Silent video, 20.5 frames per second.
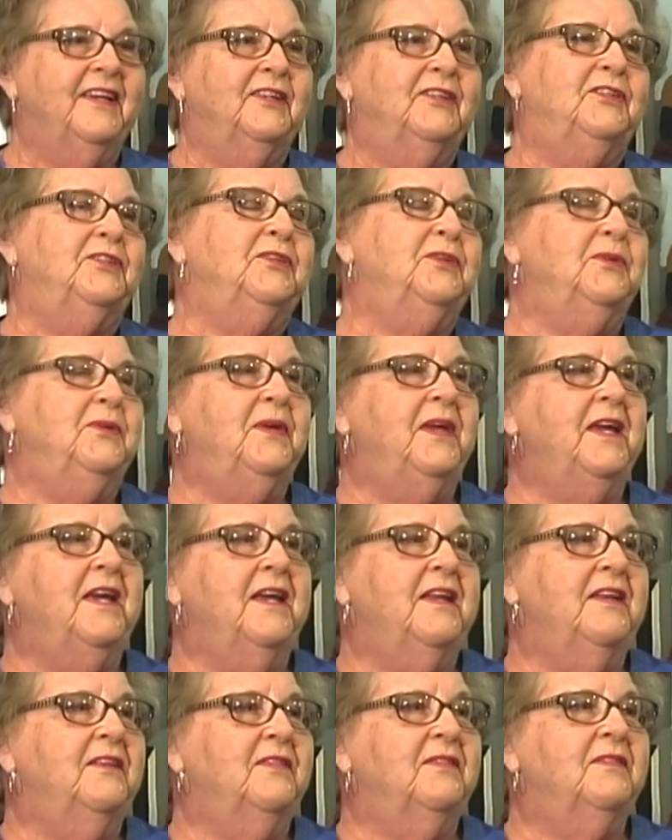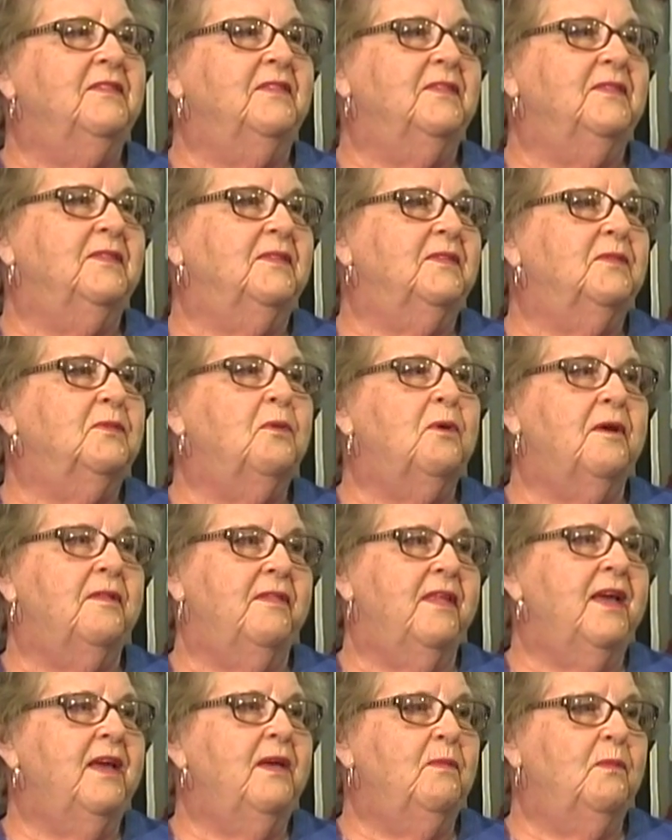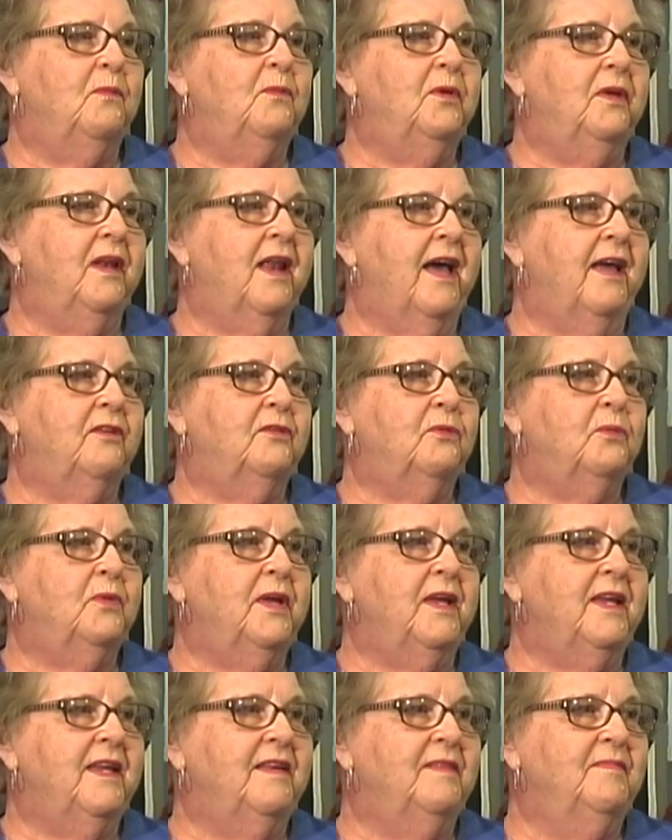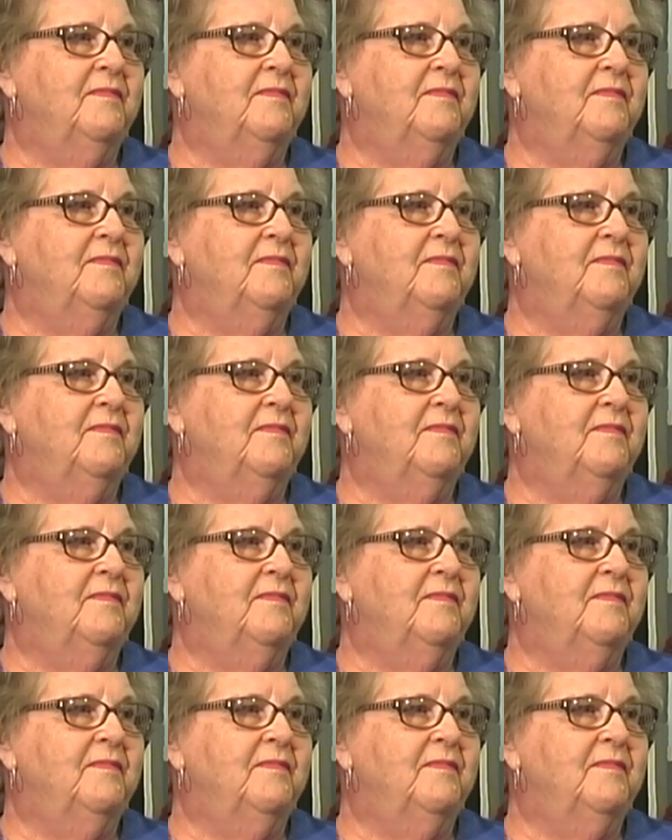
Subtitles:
to get what they would like to read.